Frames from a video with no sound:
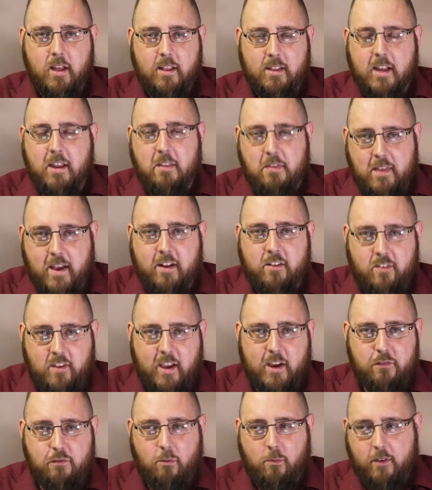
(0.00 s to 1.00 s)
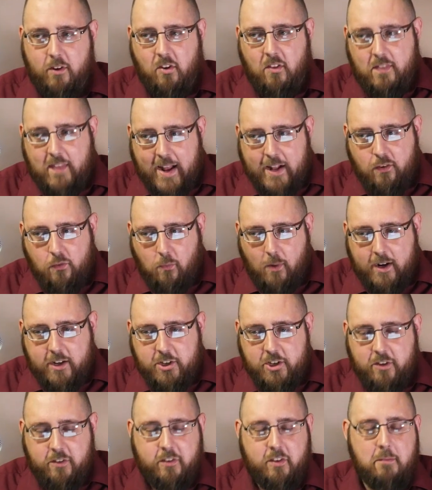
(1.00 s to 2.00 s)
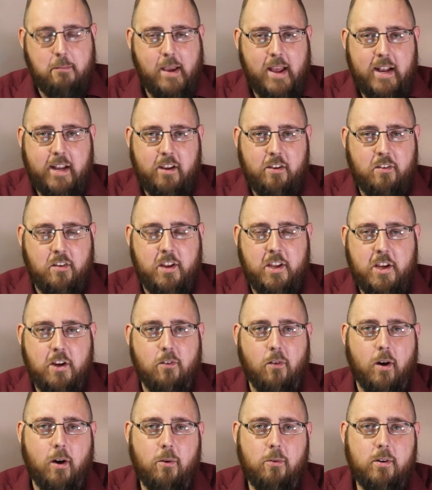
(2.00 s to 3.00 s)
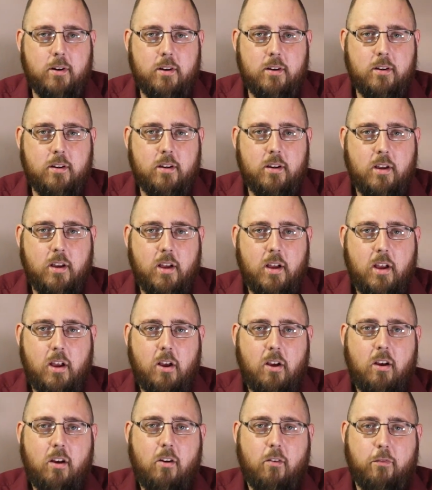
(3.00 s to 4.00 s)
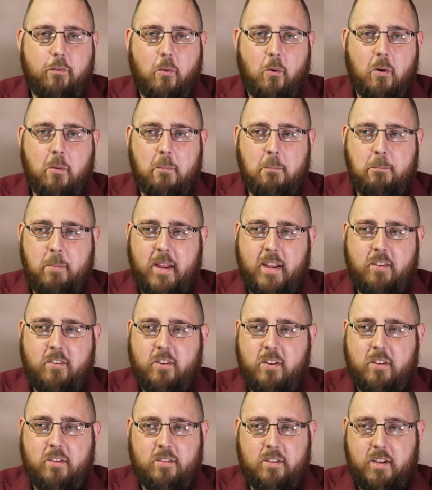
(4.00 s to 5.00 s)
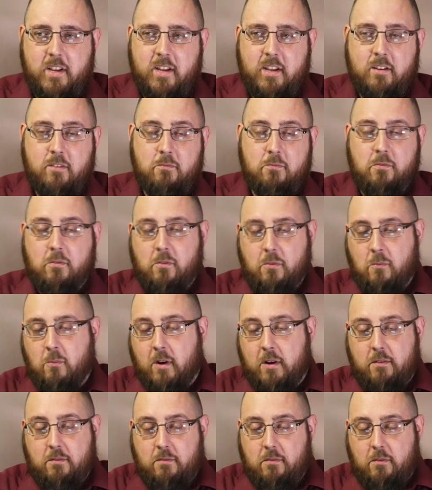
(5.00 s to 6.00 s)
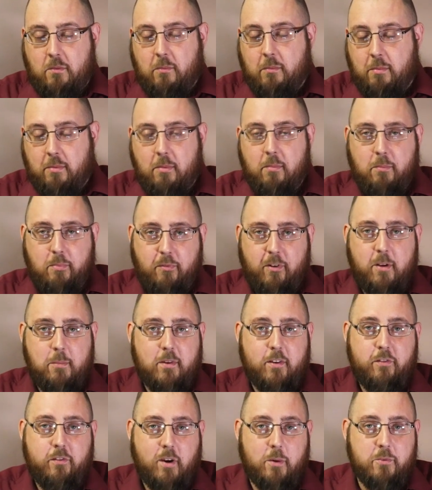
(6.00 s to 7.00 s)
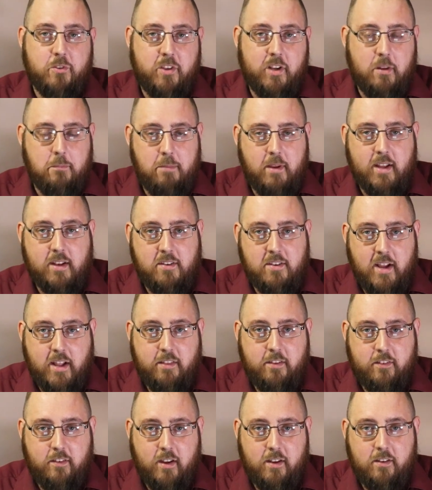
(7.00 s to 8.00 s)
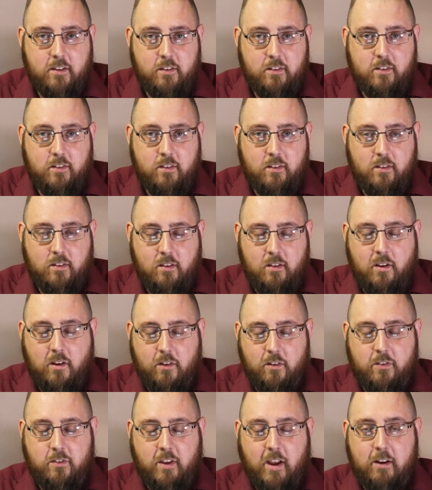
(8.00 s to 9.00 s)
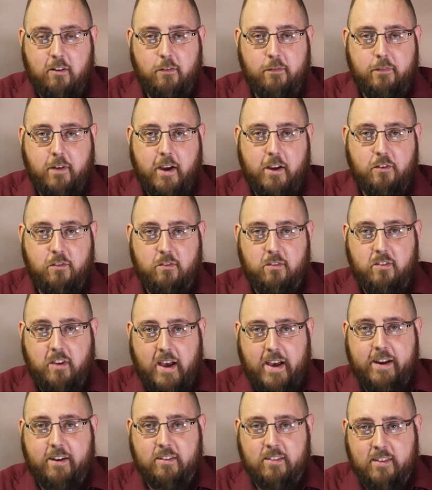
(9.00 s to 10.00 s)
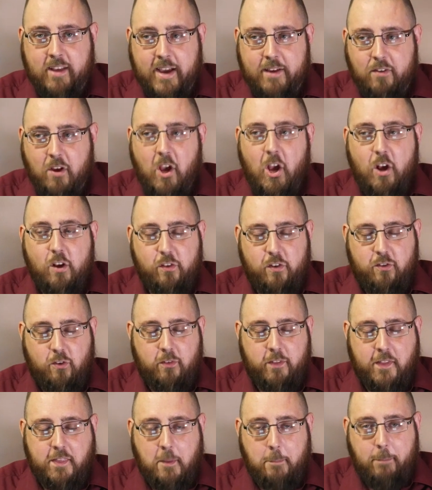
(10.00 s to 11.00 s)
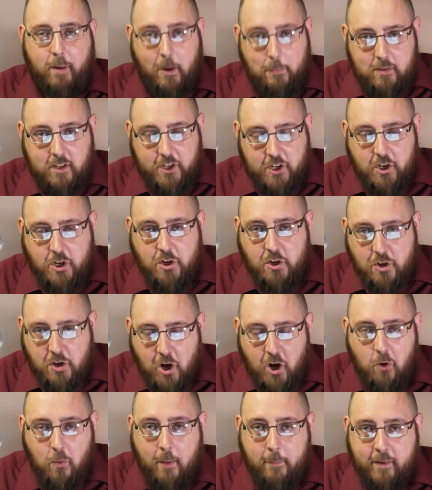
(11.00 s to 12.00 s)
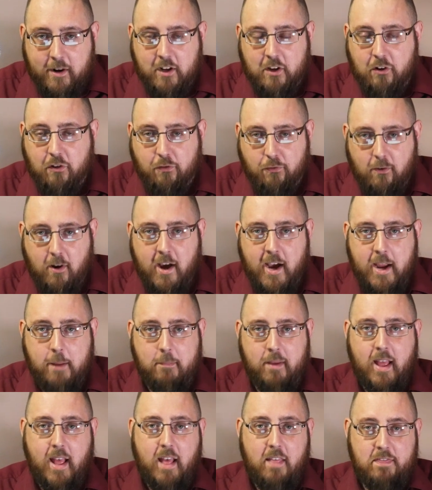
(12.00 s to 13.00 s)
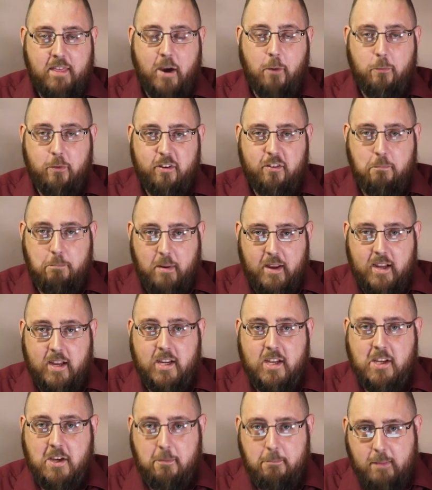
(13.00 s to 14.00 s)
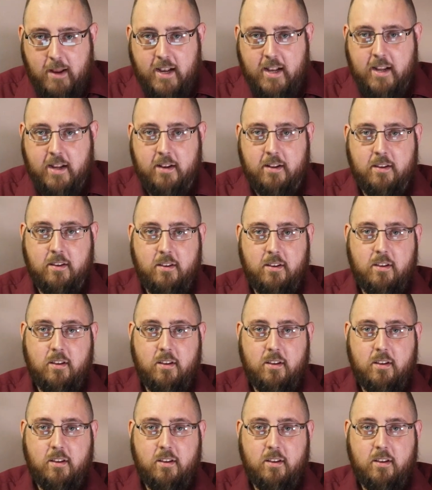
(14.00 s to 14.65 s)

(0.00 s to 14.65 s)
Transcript: Like, that's the actual reason. That's why Chelsea Manning is a hero for basically what pretty much thought was going to be a death sentence, to, you know, sacrifice her entire life so that the public could know about a crime that was being committed